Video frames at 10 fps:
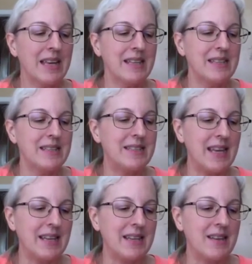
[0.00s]

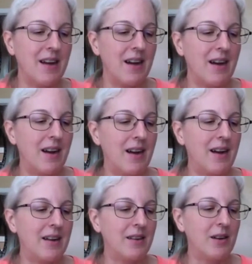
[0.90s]
Satan,
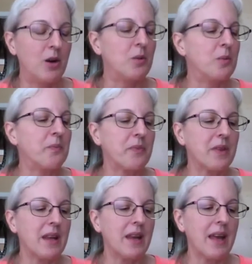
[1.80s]
uh, oh,
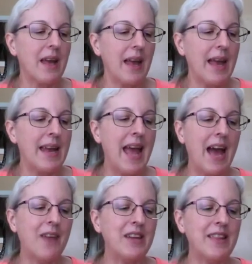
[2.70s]
and
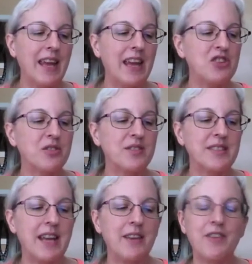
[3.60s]
having the angel
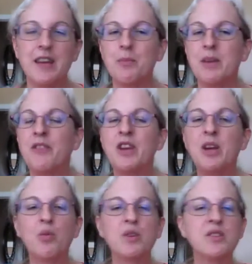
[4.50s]
save him if
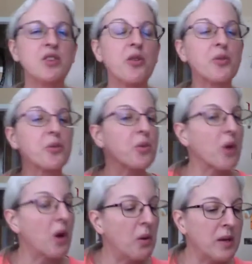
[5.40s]
he was to
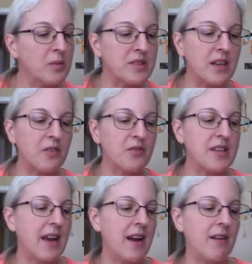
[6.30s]
throw himself
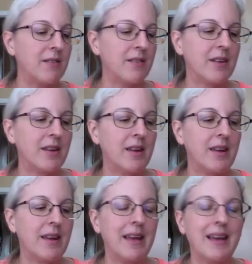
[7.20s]
down.
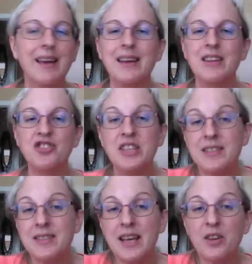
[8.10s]

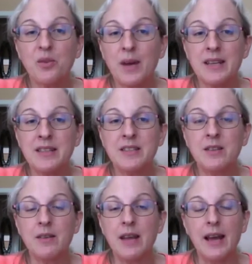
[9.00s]
Jesus had a right to
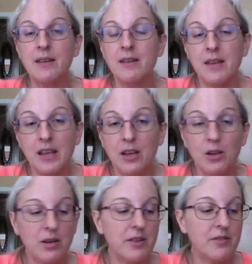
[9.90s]
do that. He
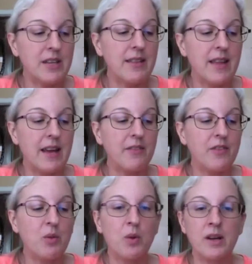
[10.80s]
could have done that if
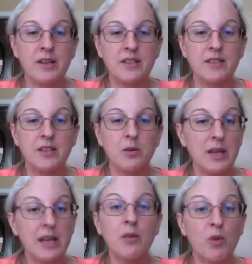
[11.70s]
he wanted to.
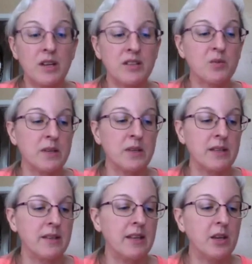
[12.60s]
It was
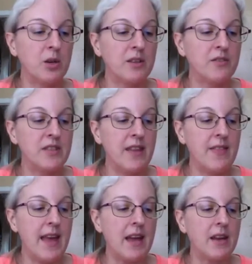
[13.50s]
written. He could have done
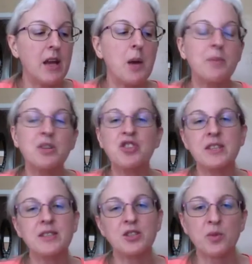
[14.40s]
that. But
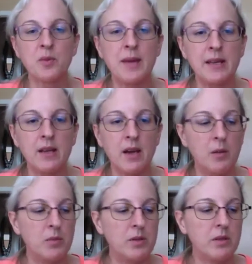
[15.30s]
Jesus remained
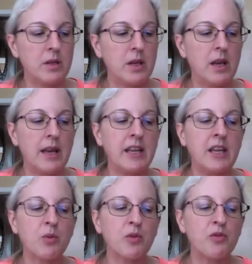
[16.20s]
humble and
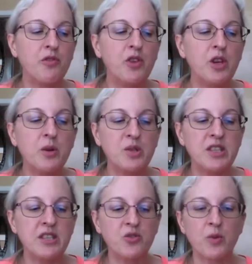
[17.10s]
he refused
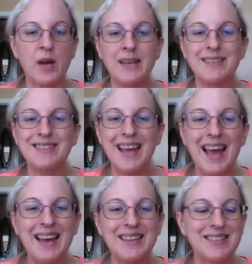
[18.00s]
his rights
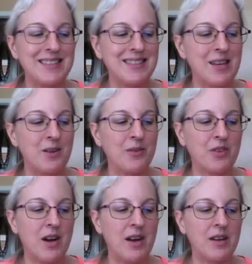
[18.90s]
as the Son of
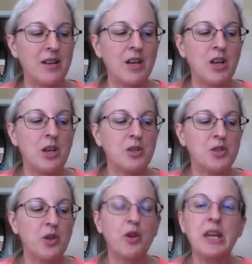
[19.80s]
God
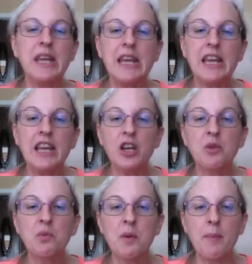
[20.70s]
so that he
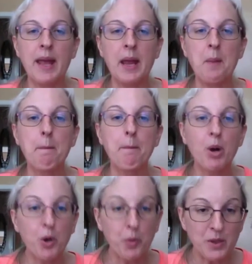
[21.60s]
could remain
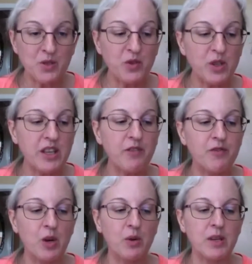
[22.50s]
purposefully
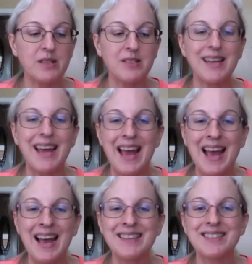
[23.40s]
focused
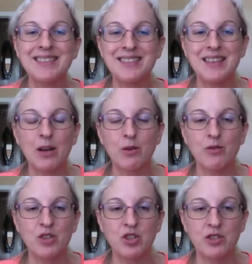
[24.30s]
as the
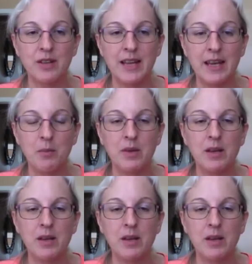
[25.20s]
sacrificial lamb.